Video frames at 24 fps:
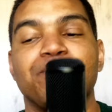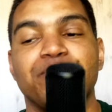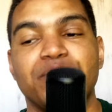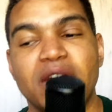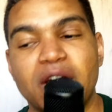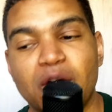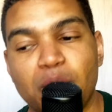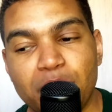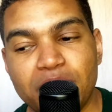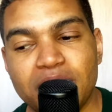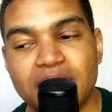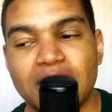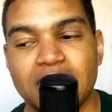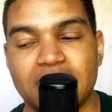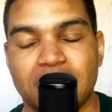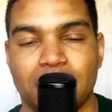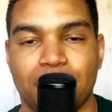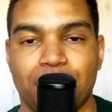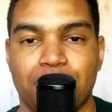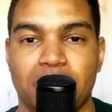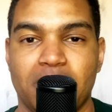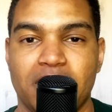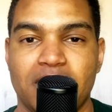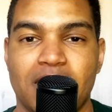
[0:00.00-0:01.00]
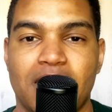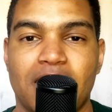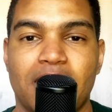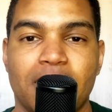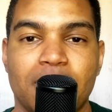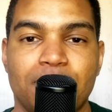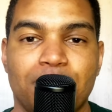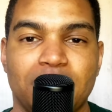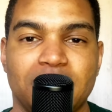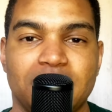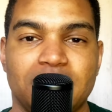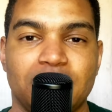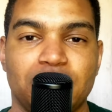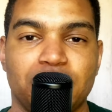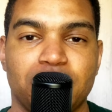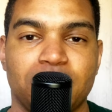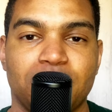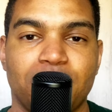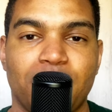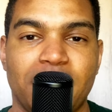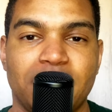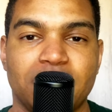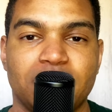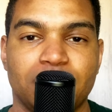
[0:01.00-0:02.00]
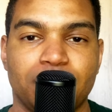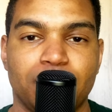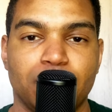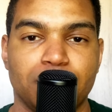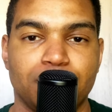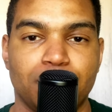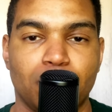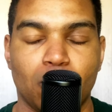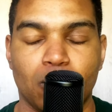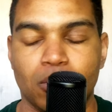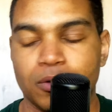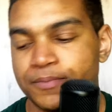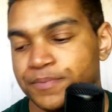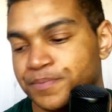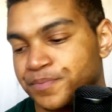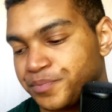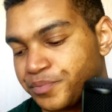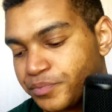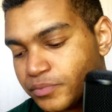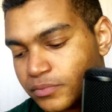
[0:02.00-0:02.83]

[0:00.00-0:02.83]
knowing that they play a high possession-based football,